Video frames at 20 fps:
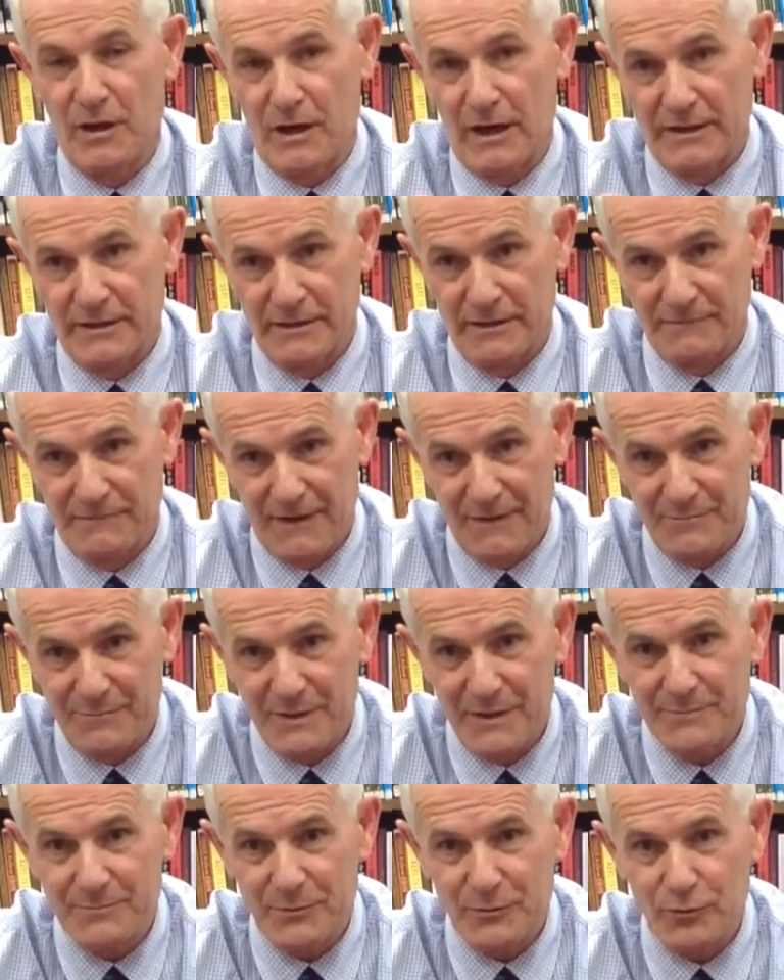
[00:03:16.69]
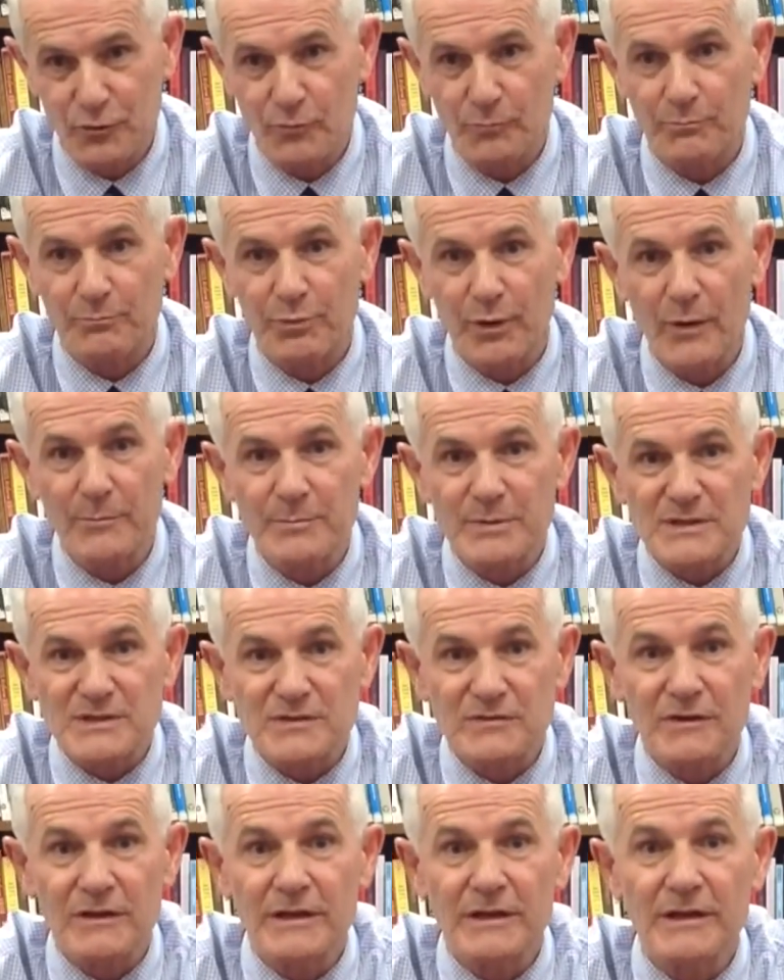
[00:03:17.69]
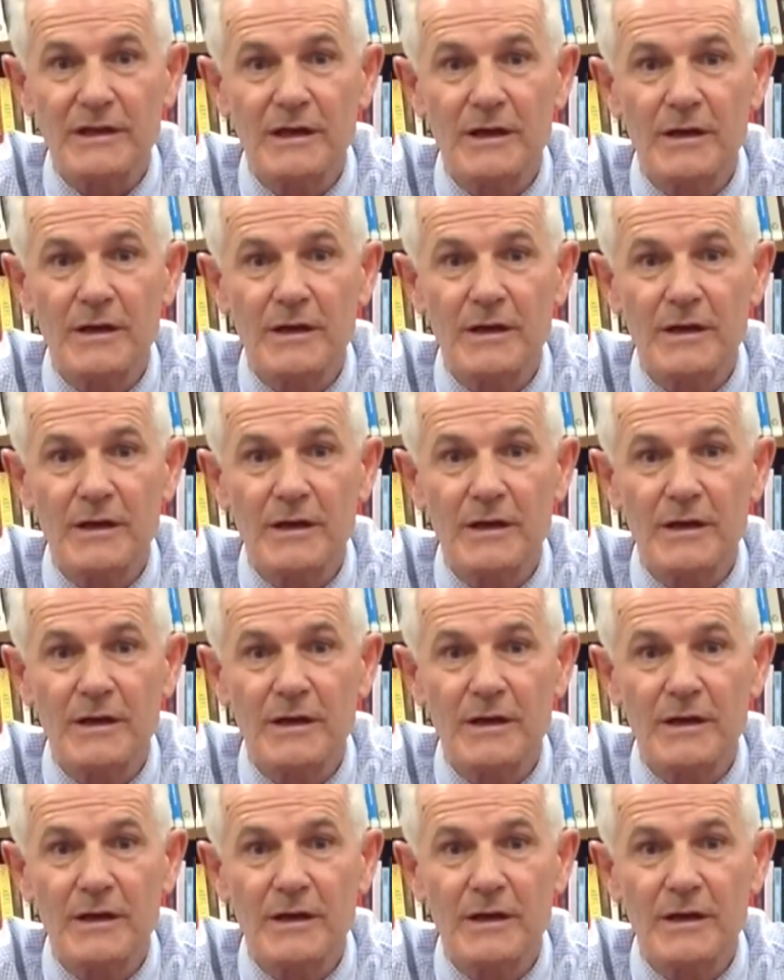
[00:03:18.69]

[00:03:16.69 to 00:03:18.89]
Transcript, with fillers: identify people who purposely